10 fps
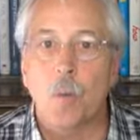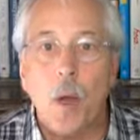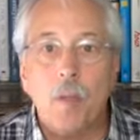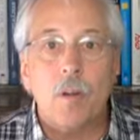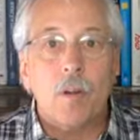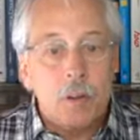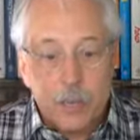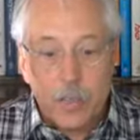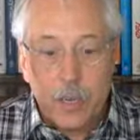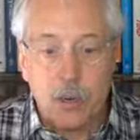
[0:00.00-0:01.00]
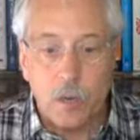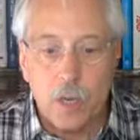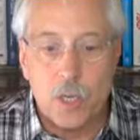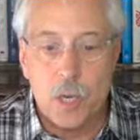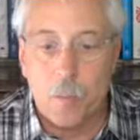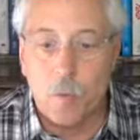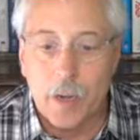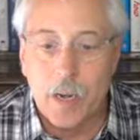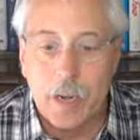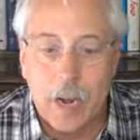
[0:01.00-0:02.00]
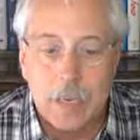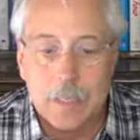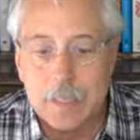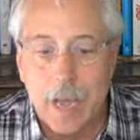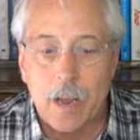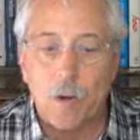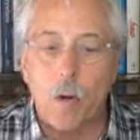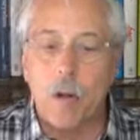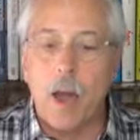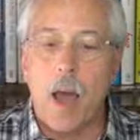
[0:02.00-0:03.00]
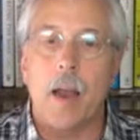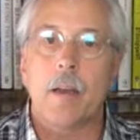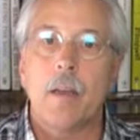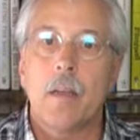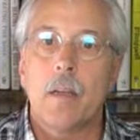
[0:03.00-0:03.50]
whether senior leadership recognizes that or not.